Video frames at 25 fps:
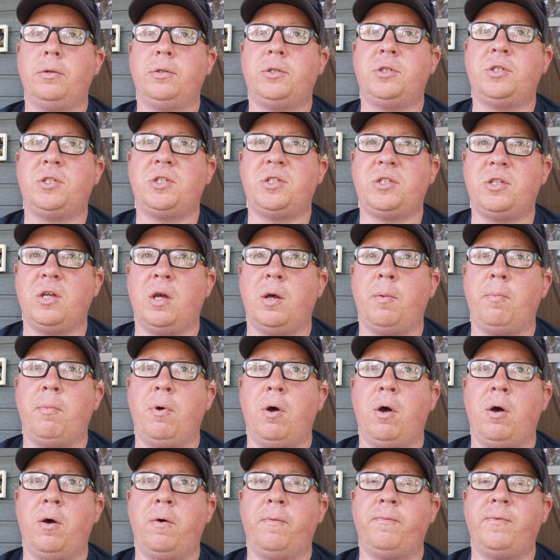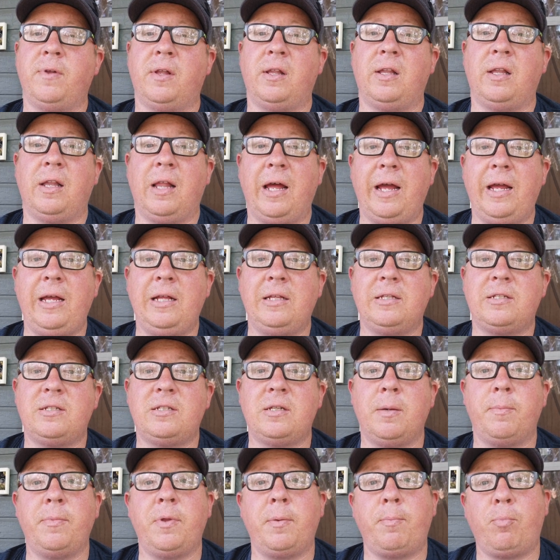Some of the lights,
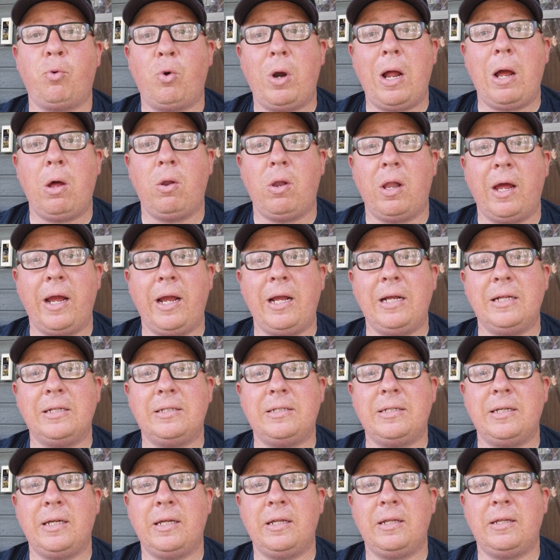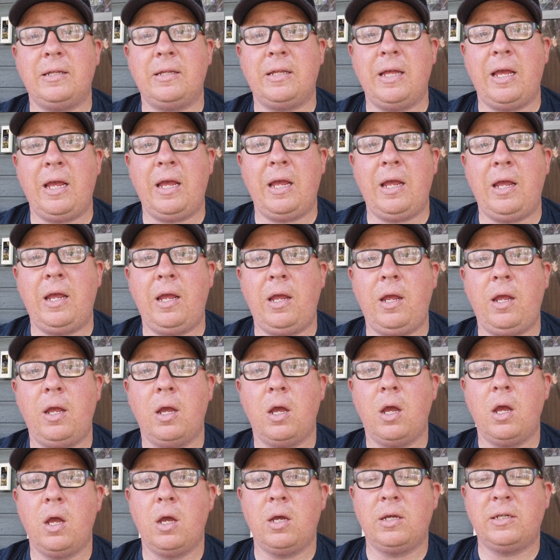some of the brow lights that they
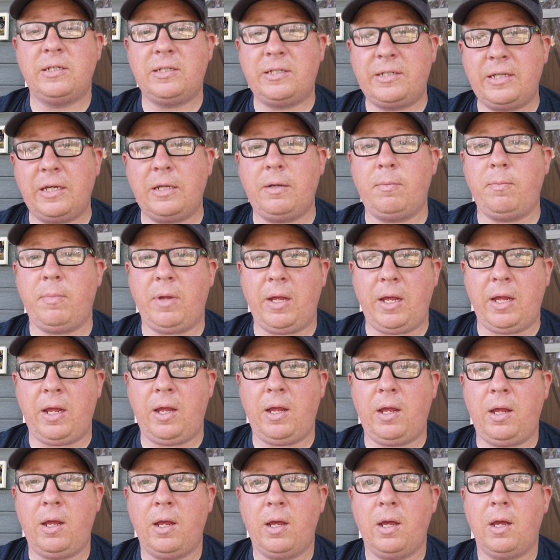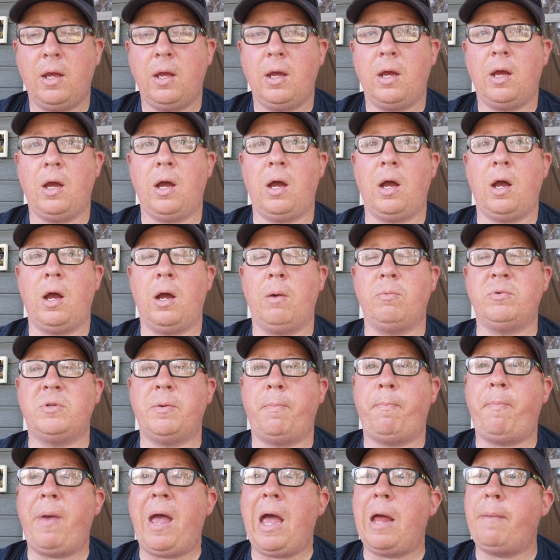sent me, it was
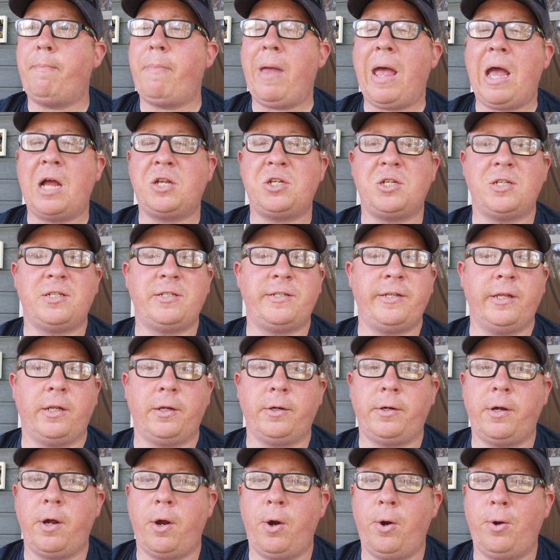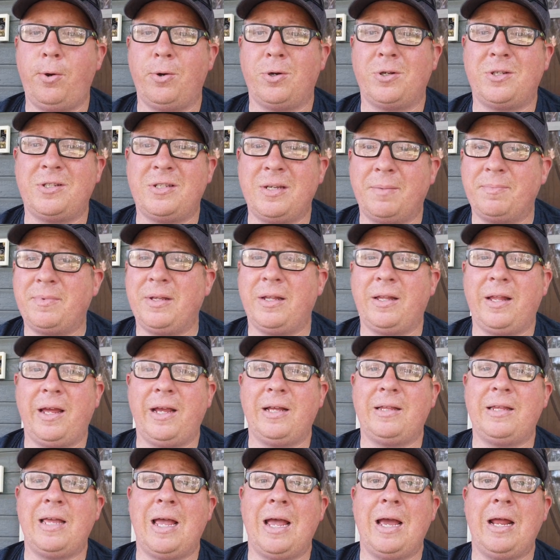a bad batch of silicone or something
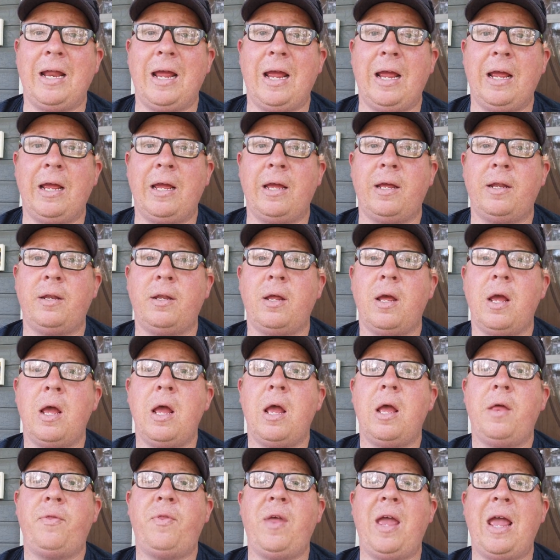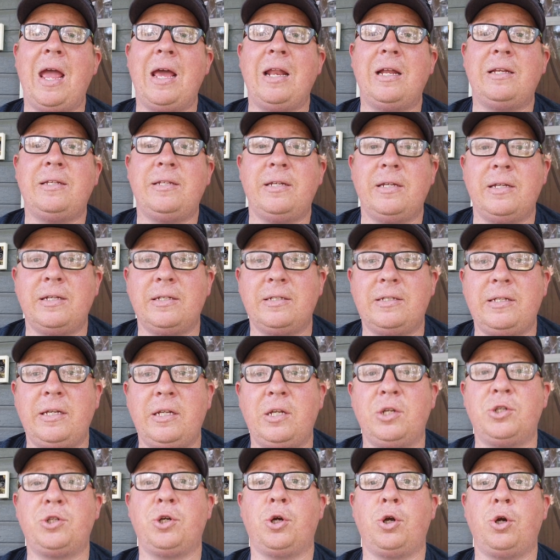like that, and they had a
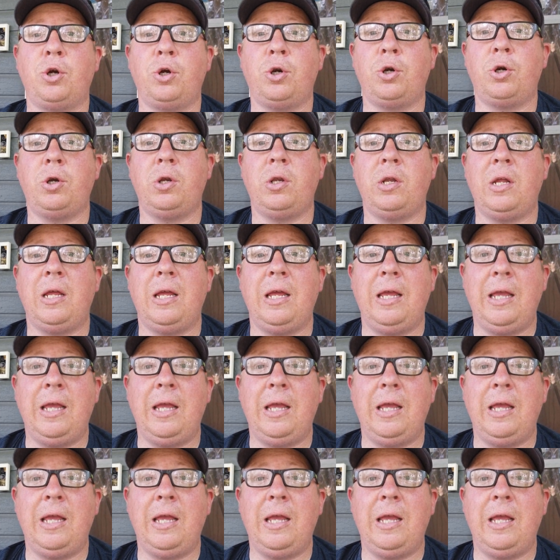tendency to turn